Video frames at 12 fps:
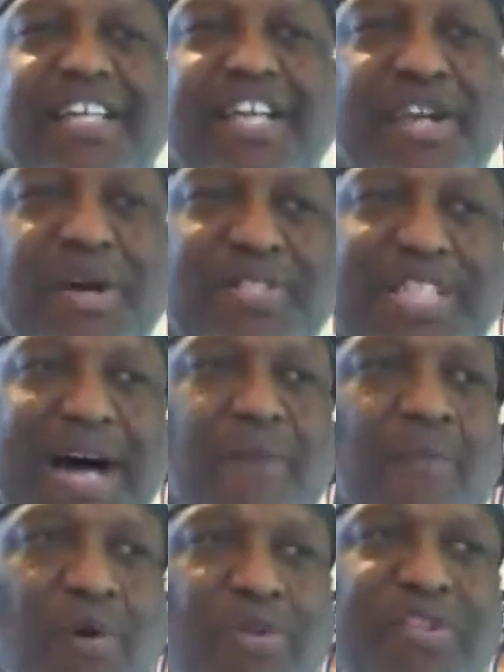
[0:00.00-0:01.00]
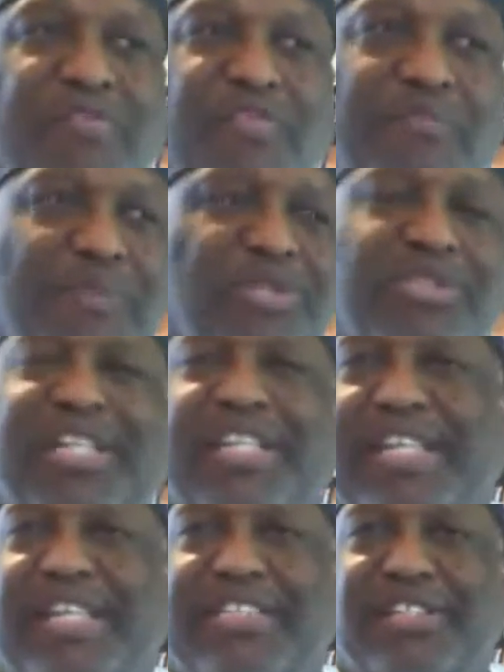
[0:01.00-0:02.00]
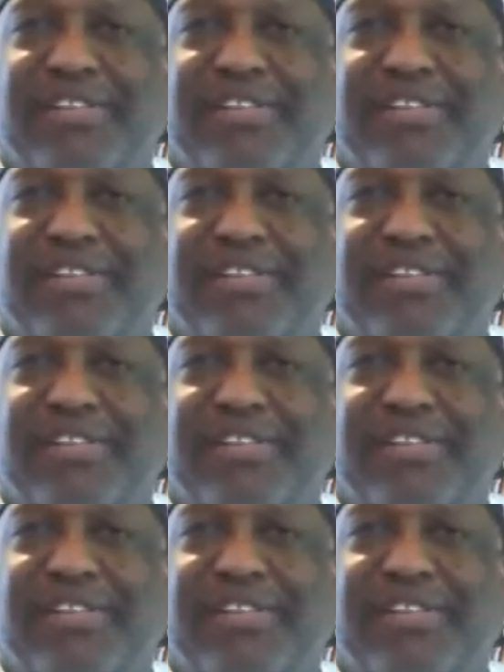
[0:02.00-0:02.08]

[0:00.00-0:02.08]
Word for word: you know, it's not worth it for most of the things.